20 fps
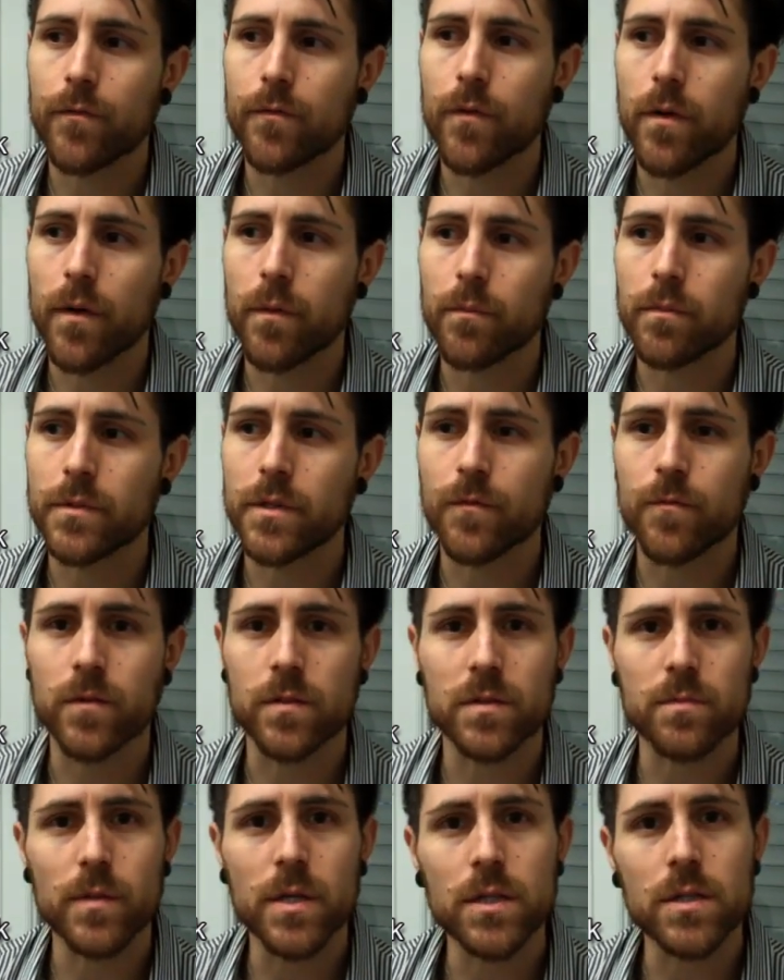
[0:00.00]
from
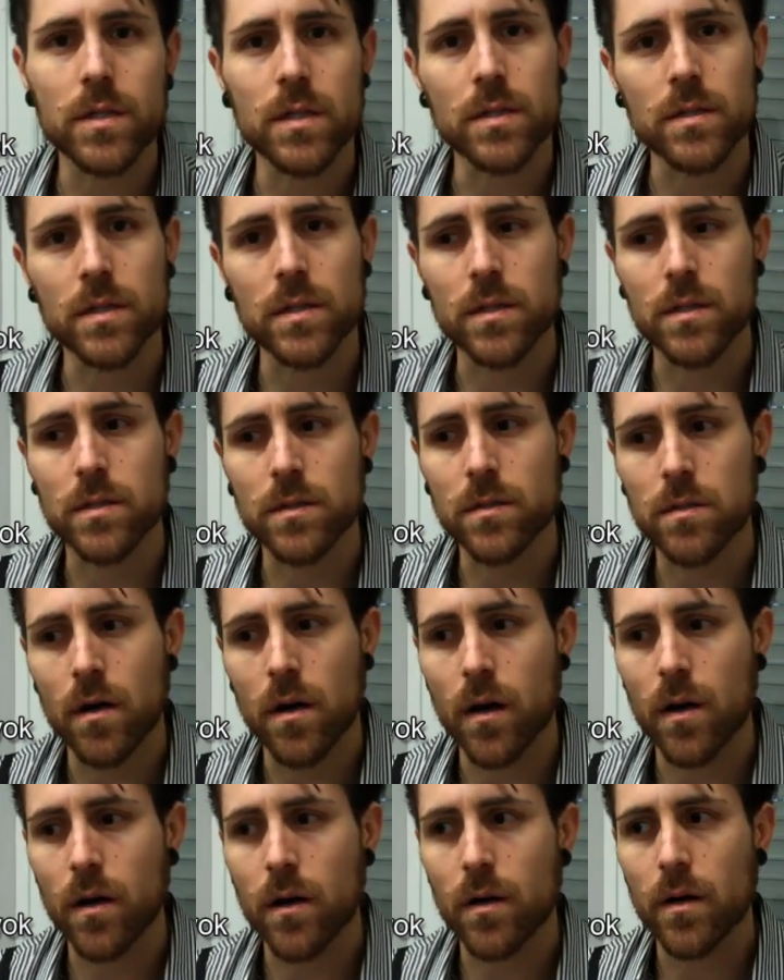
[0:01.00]
different species is
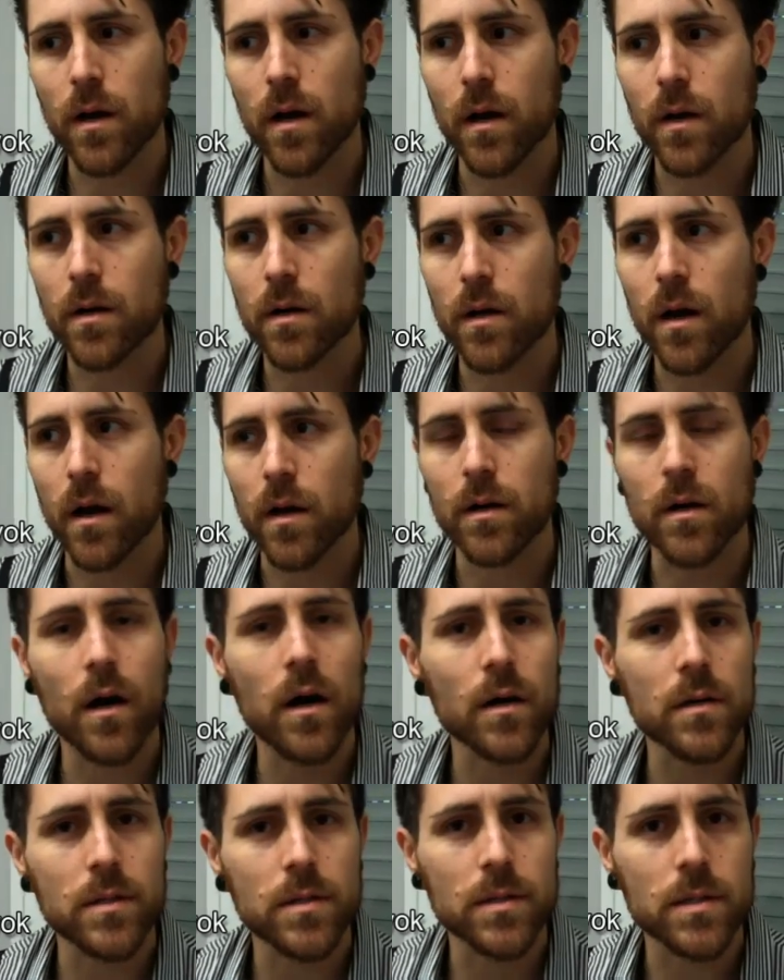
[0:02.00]
our
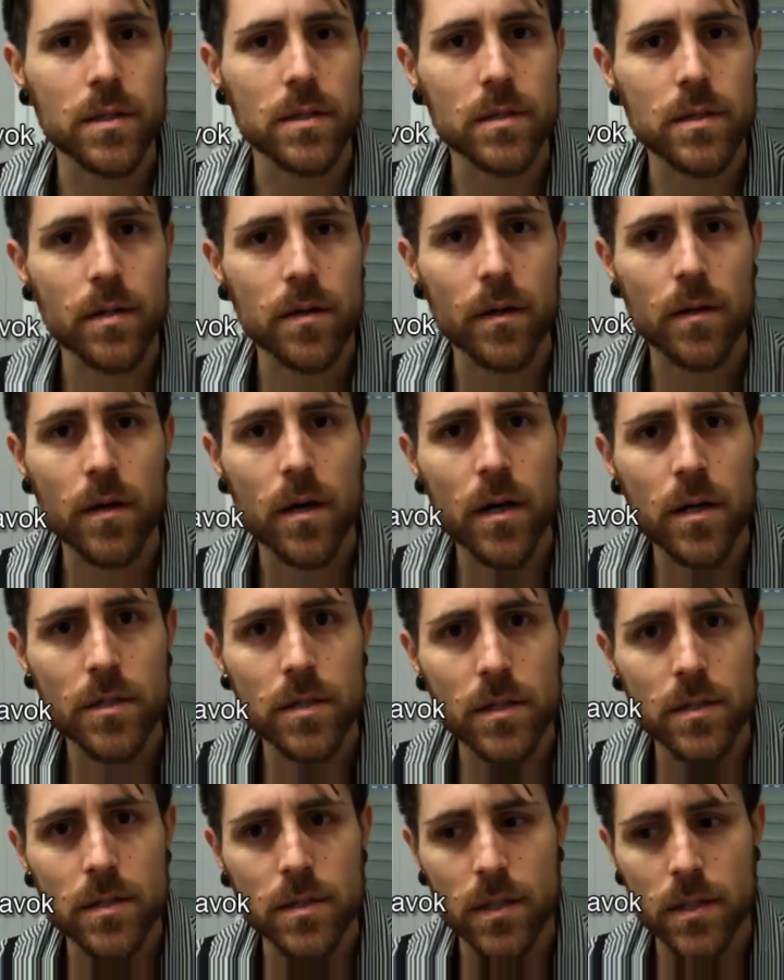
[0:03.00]
cognizance and our
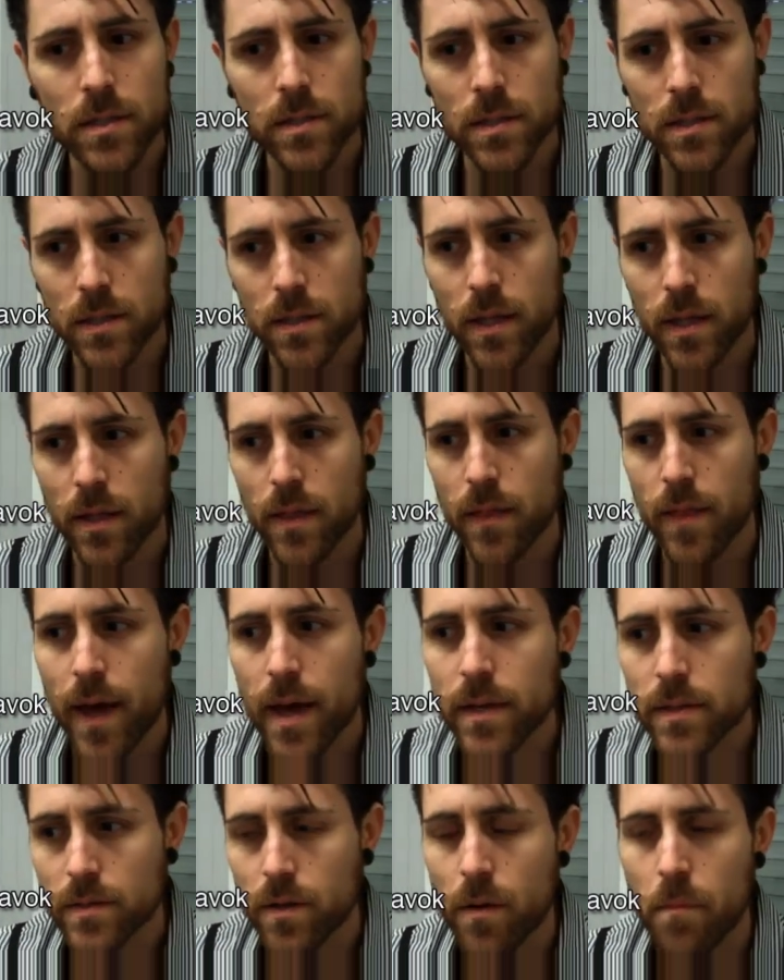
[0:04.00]
consciousness, and
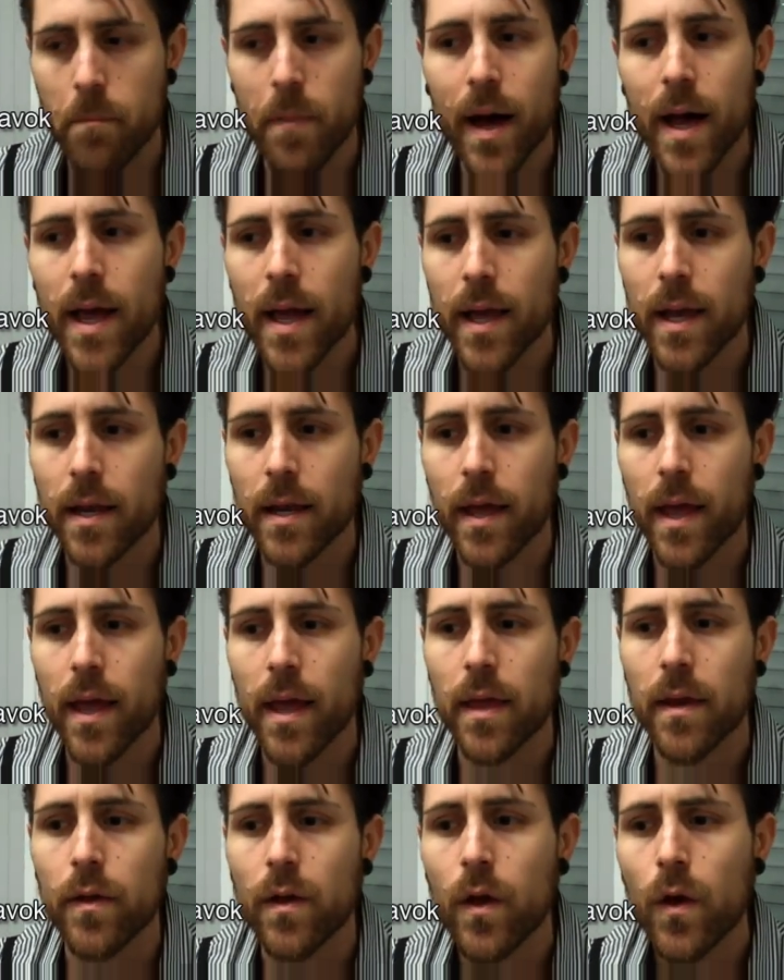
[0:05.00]
that is our mind.
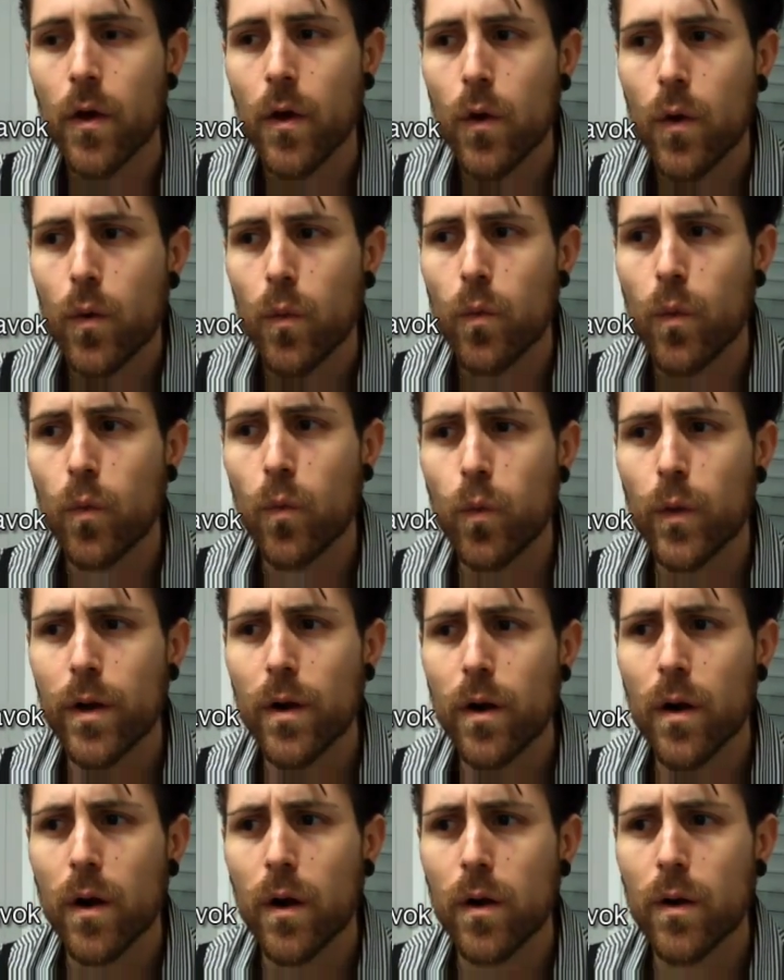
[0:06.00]
And when
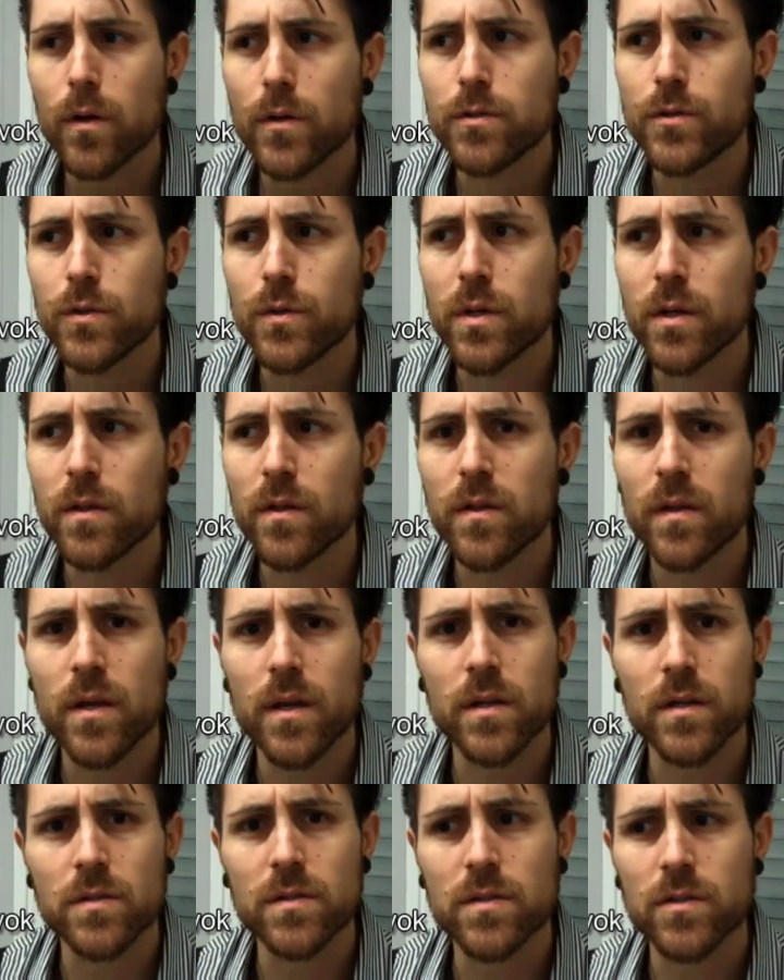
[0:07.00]
we are doing
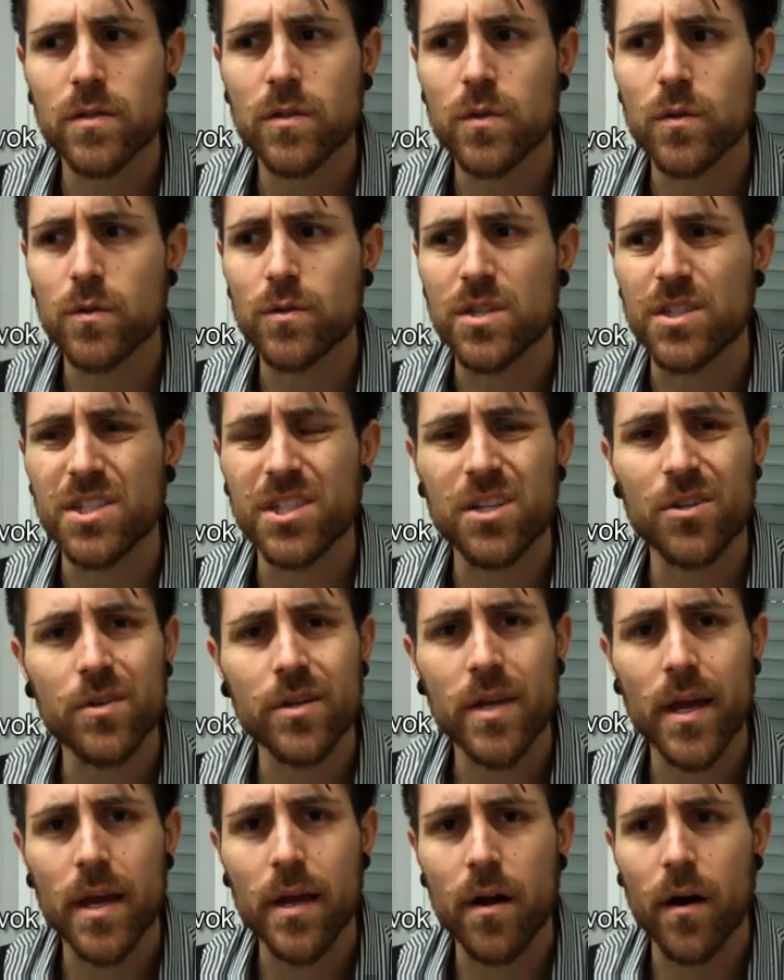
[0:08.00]
things to
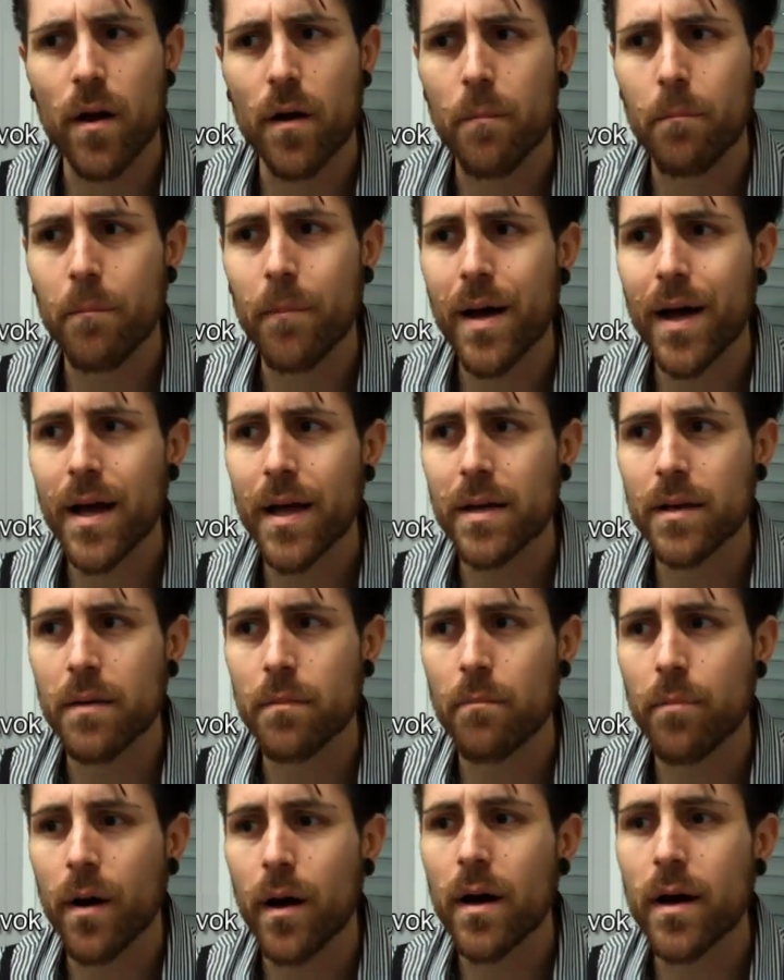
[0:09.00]
deteriorate our mind
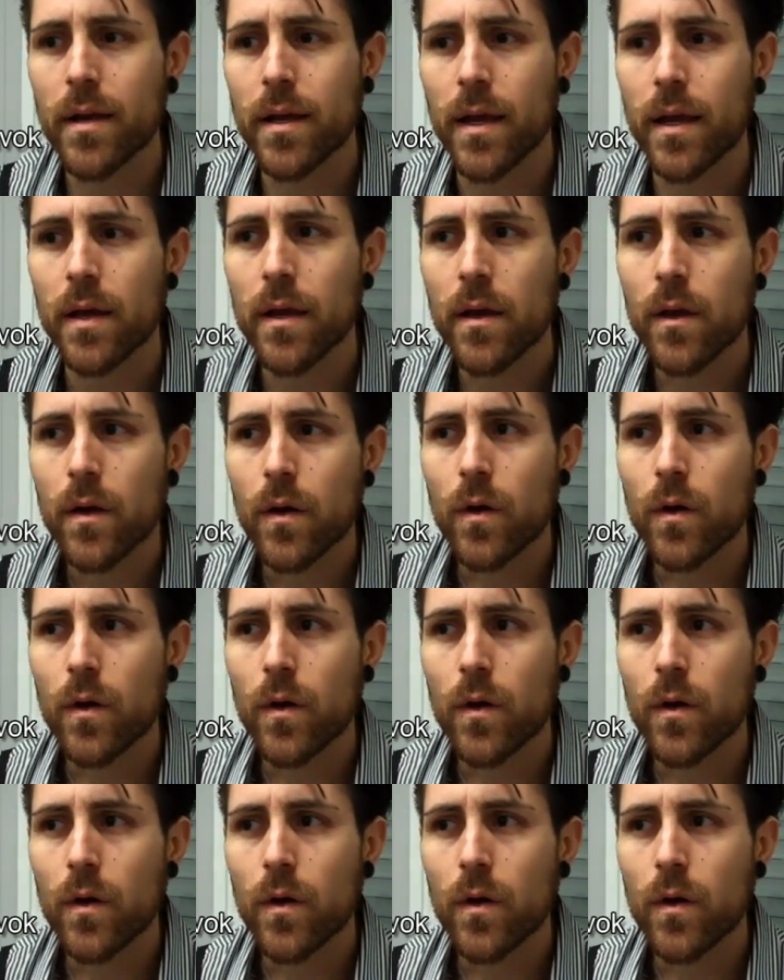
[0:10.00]
and body,